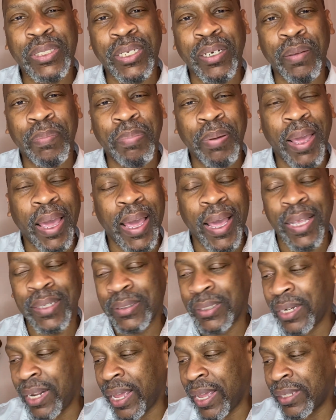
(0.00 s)
in the
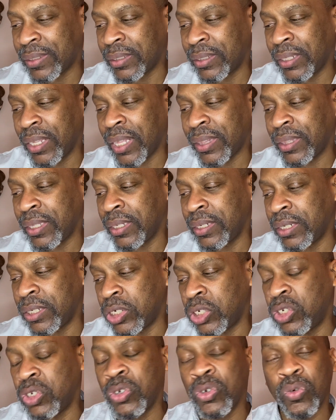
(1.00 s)
past, it has nothing to
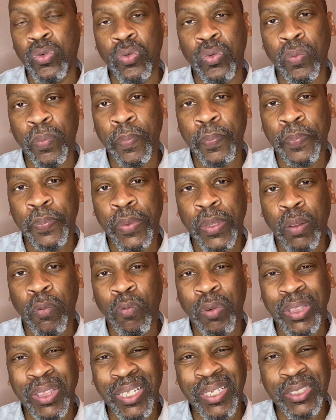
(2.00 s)
do
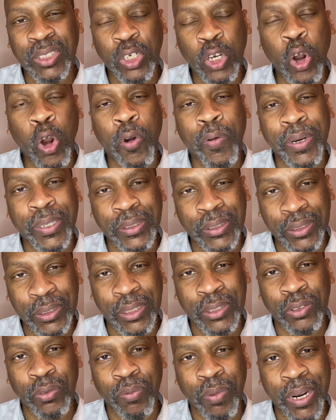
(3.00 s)
with this current
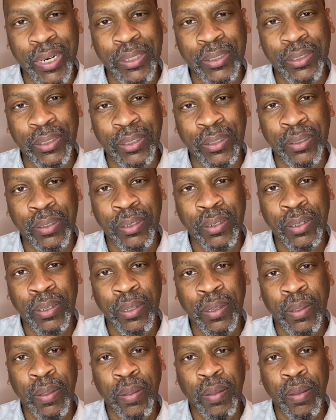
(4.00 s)
situation.
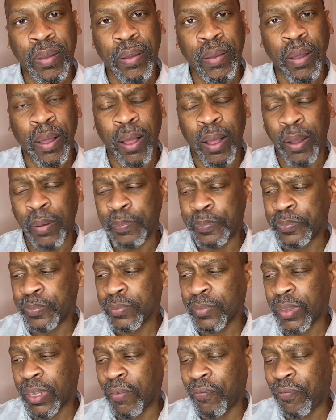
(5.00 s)
Um,
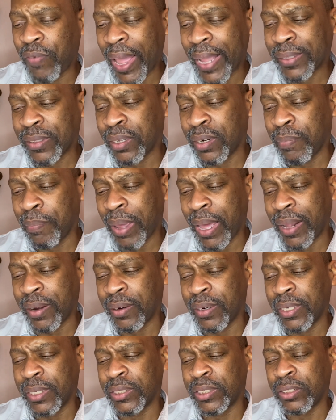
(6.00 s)
the fact of the matter
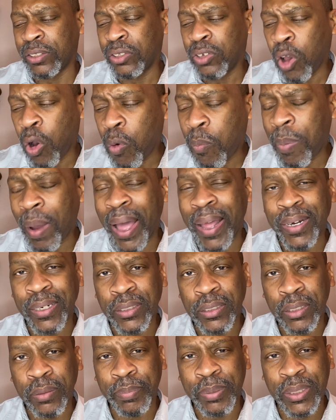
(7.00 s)
is, nobody
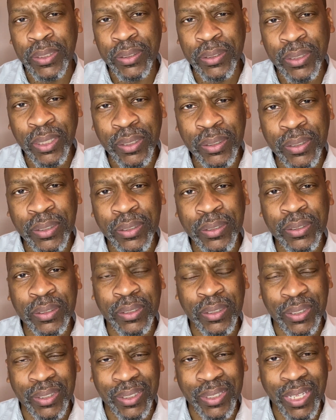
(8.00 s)
should be sentenced
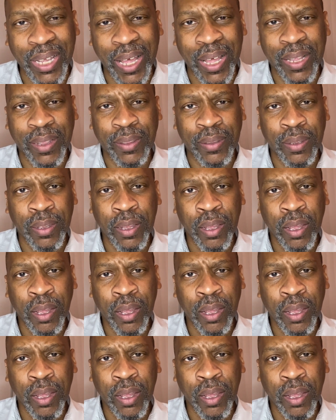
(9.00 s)
to death